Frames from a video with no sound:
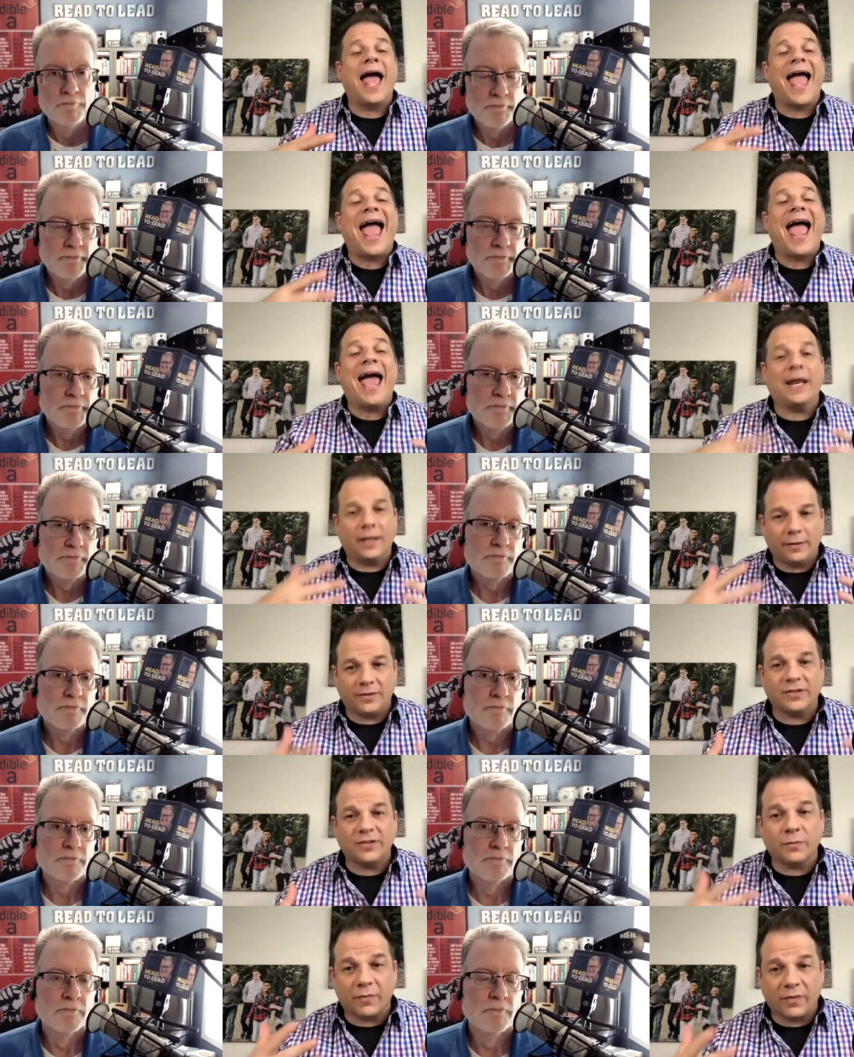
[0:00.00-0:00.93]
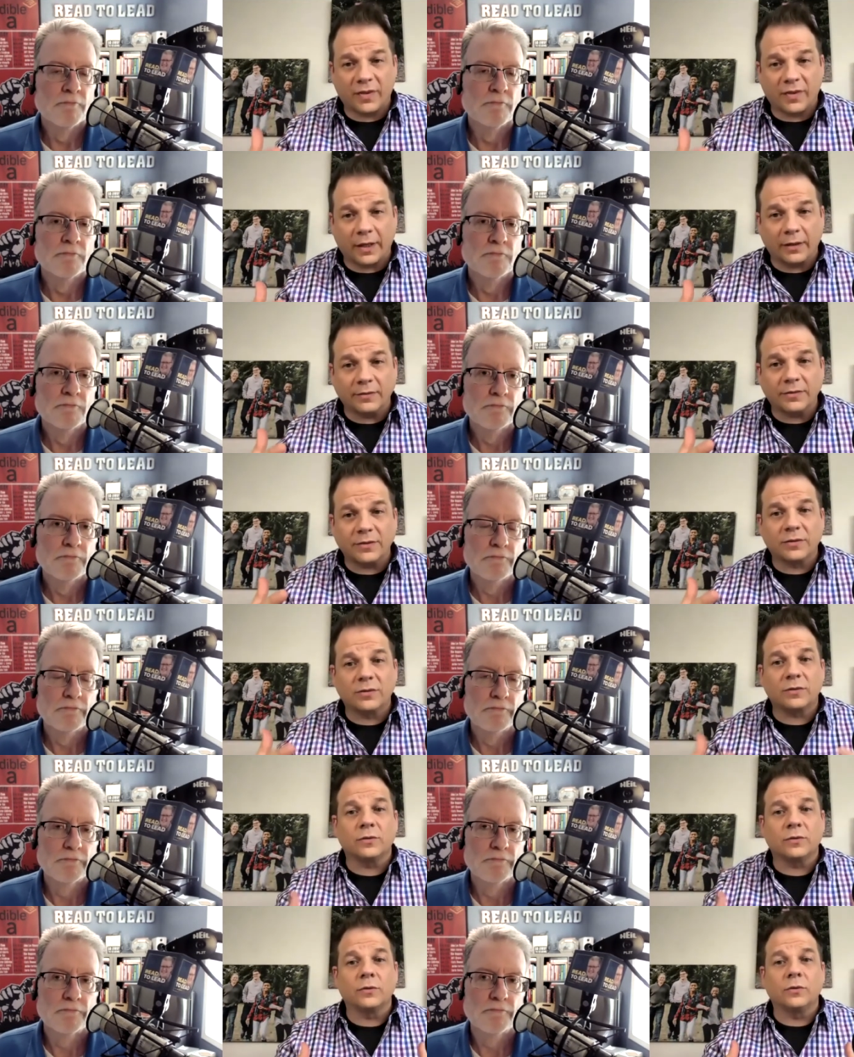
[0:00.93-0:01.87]
Speaker 1: adding some things
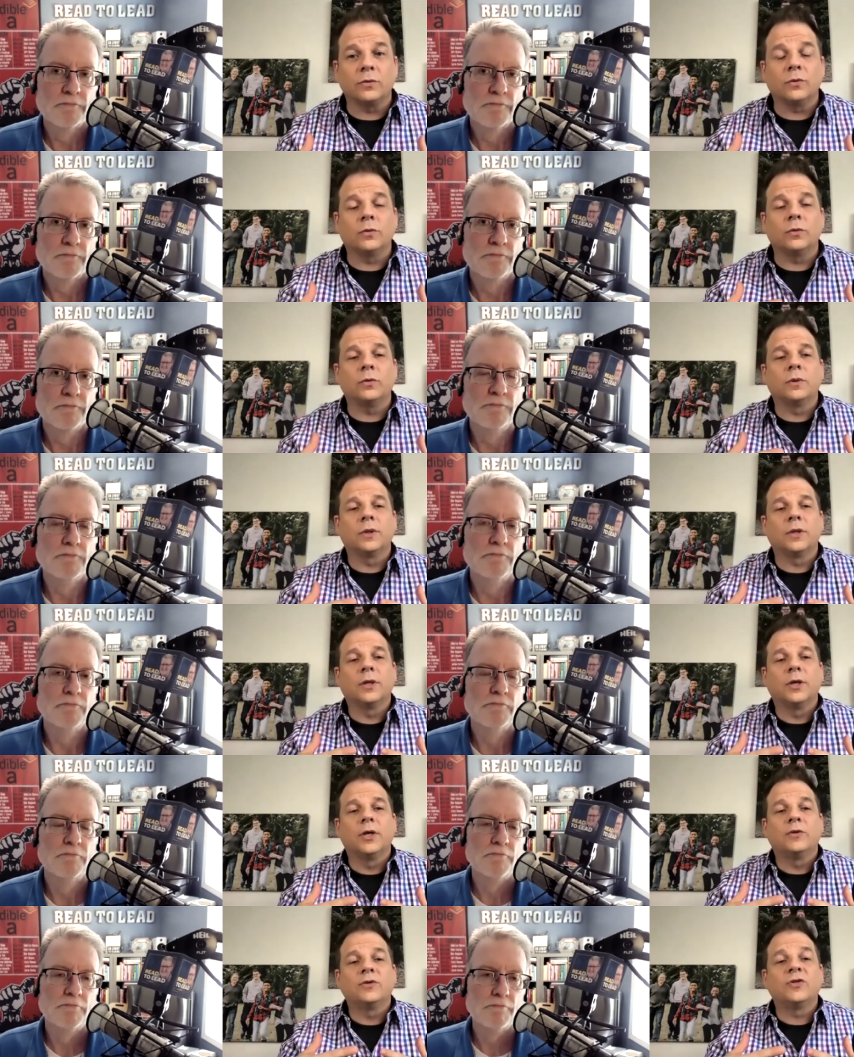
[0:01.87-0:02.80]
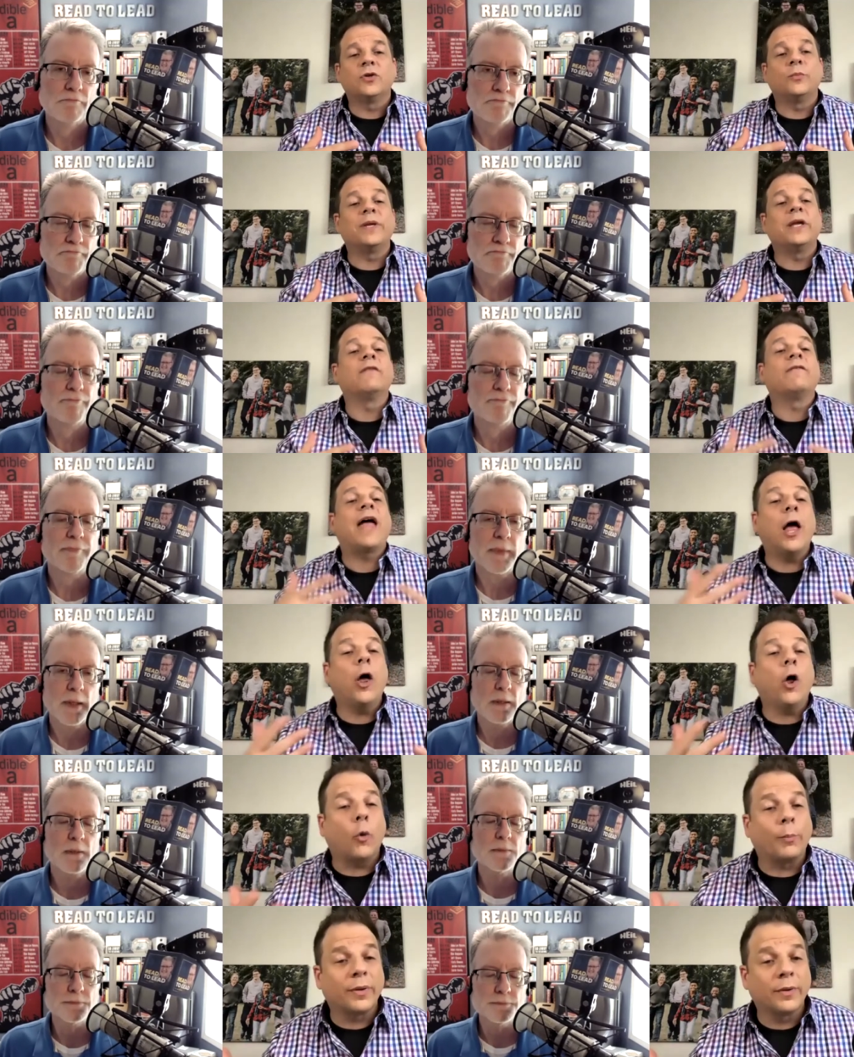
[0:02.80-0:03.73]
to mm. to be of
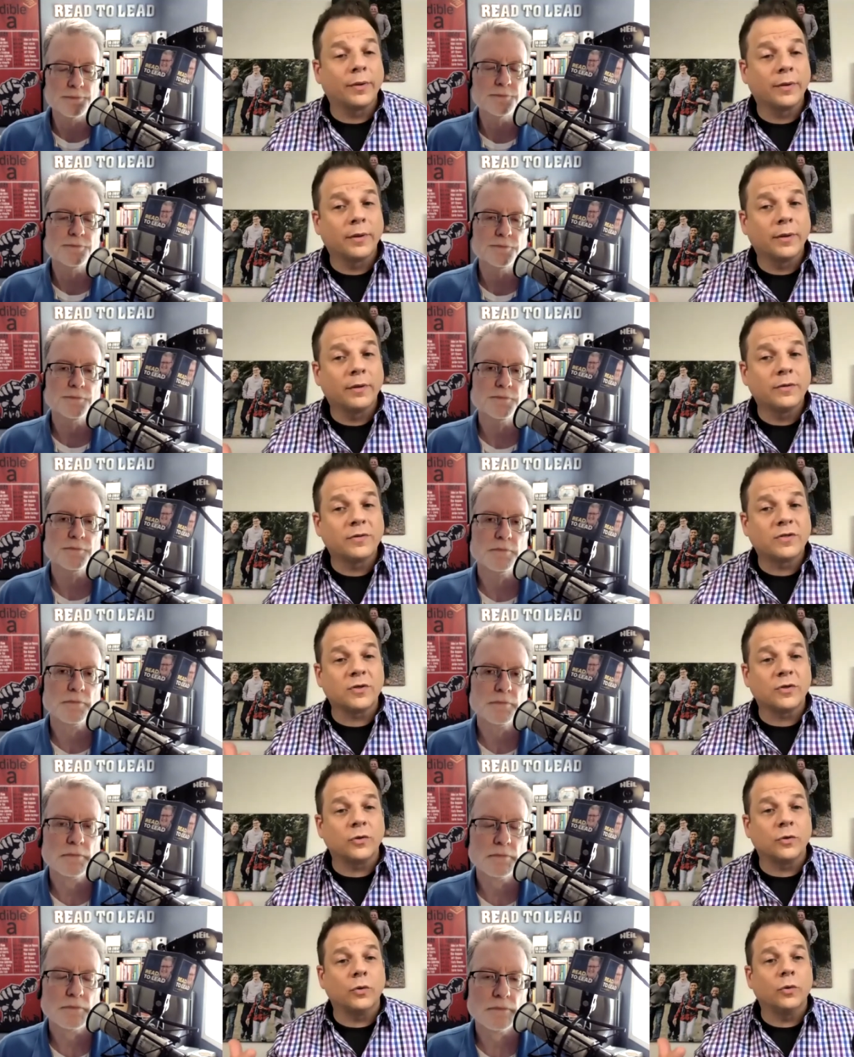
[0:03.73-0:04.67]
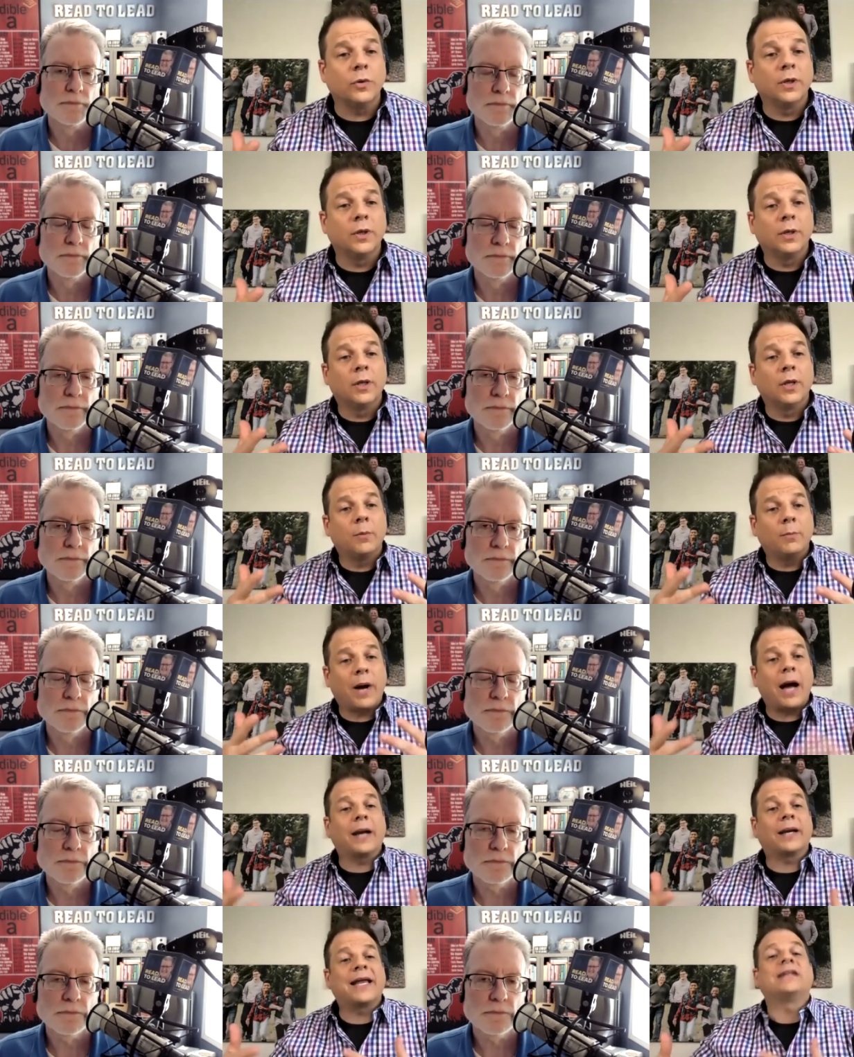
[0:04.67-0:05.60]
help to
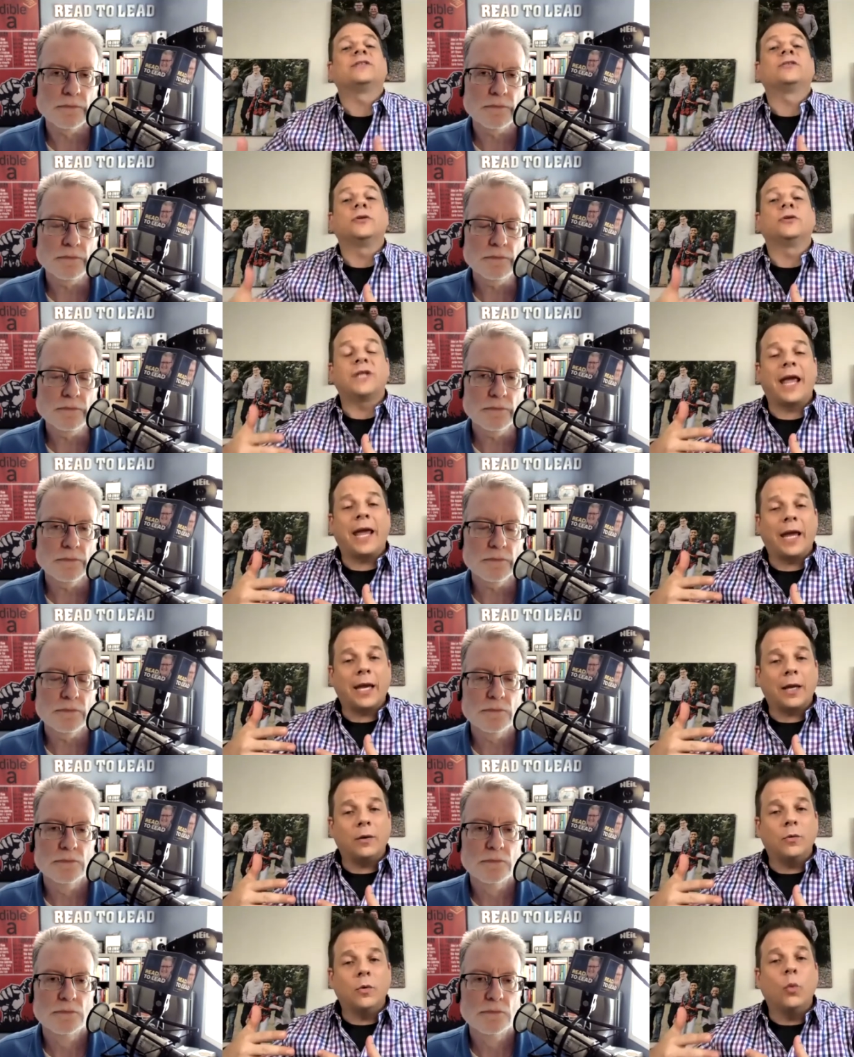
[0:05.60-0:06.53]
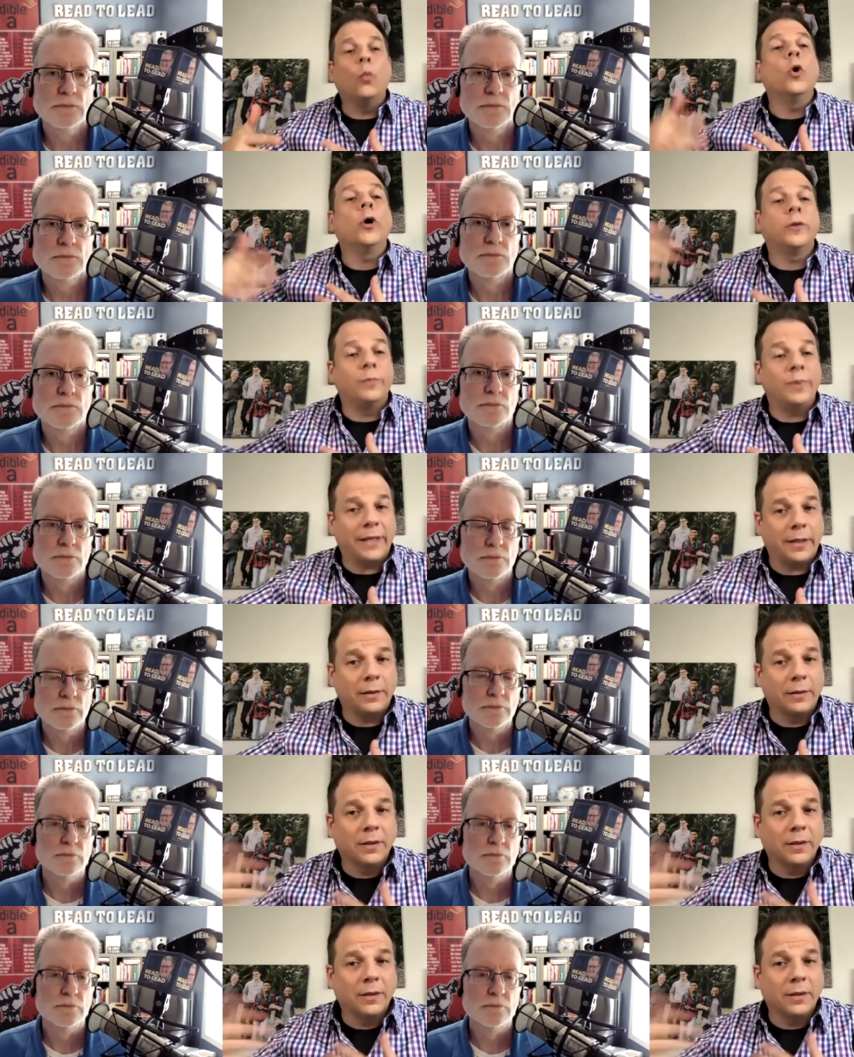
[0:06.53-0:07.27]
podcasters and would be